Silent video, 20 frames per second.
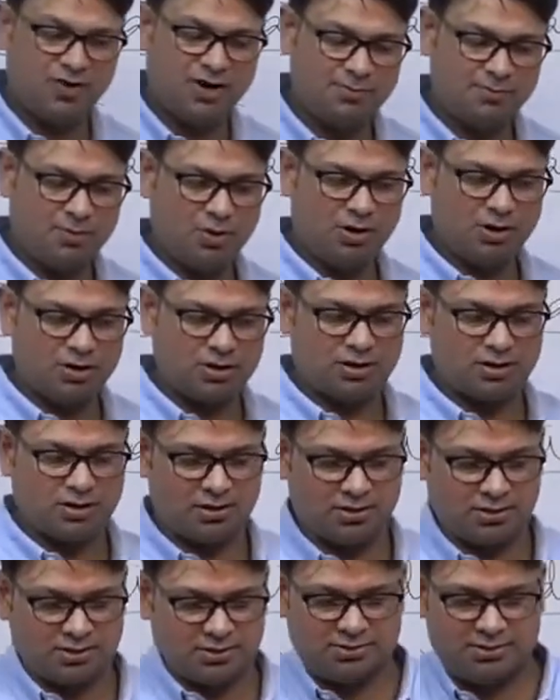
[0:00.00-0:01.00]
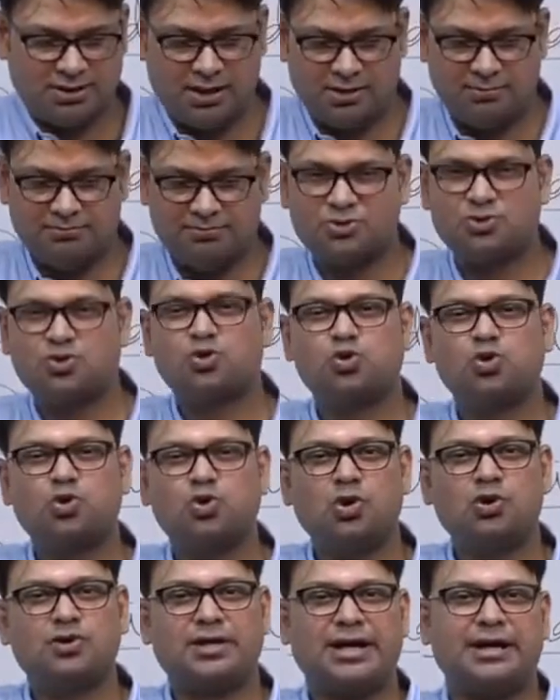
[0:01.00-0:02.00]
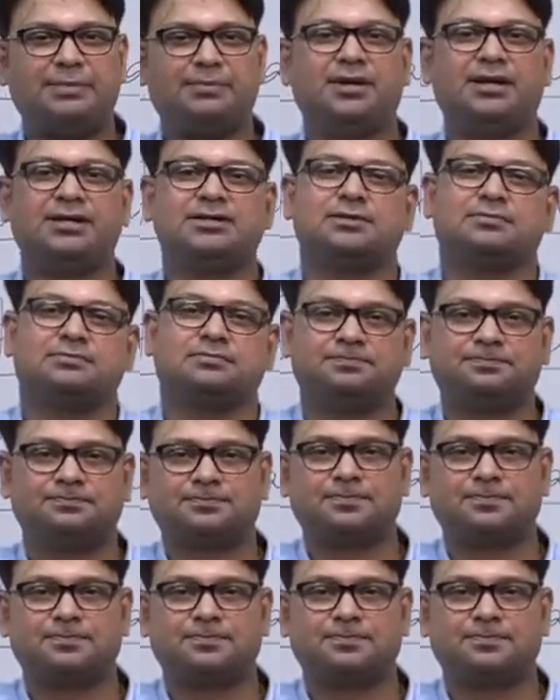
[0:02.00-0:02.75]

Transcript: one more term, pseudo-tribalism.